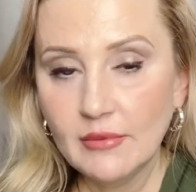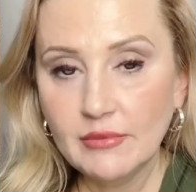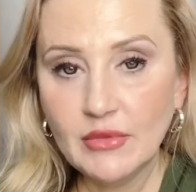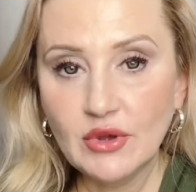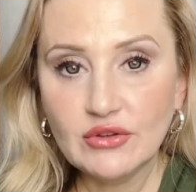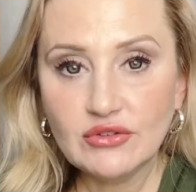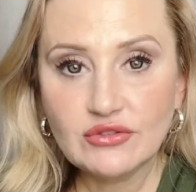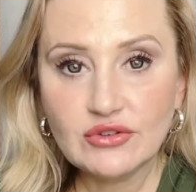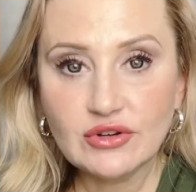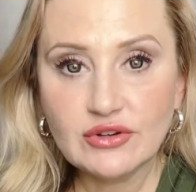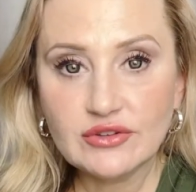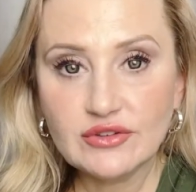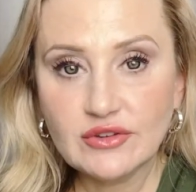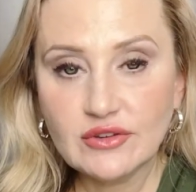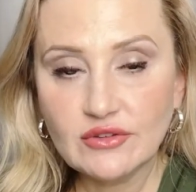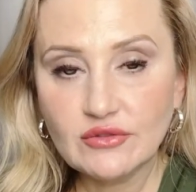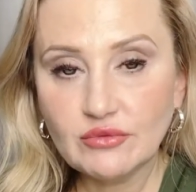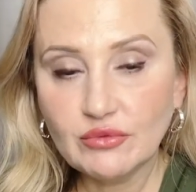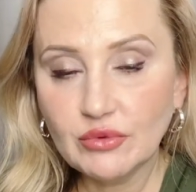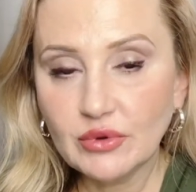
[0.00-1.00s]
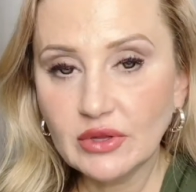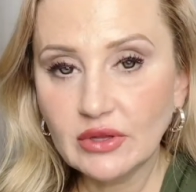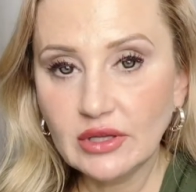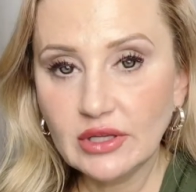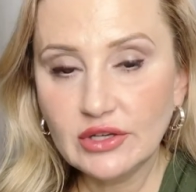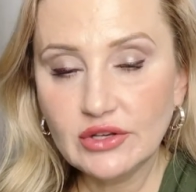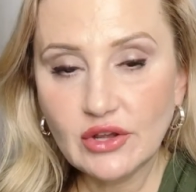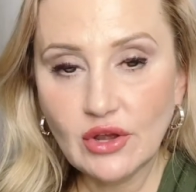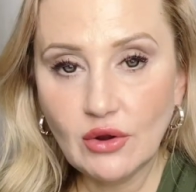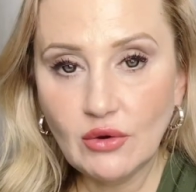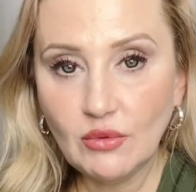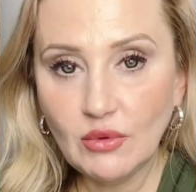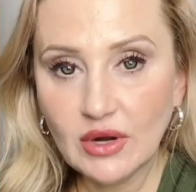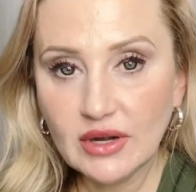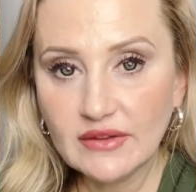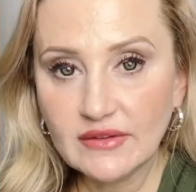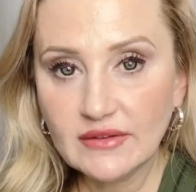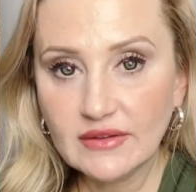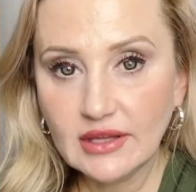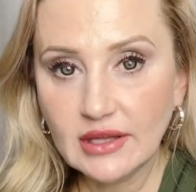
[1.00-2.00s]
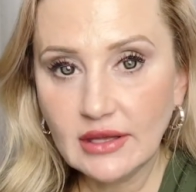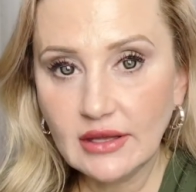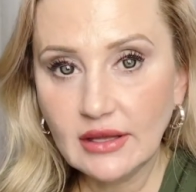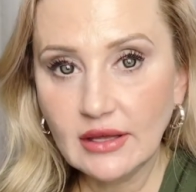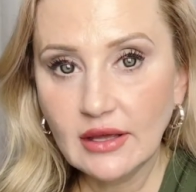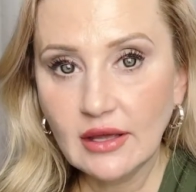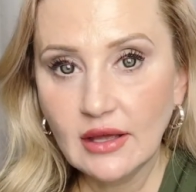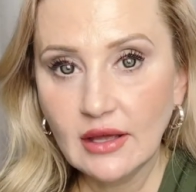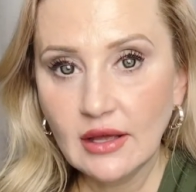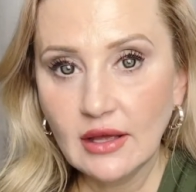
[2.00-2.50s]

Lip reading: Most nurses really don't want to see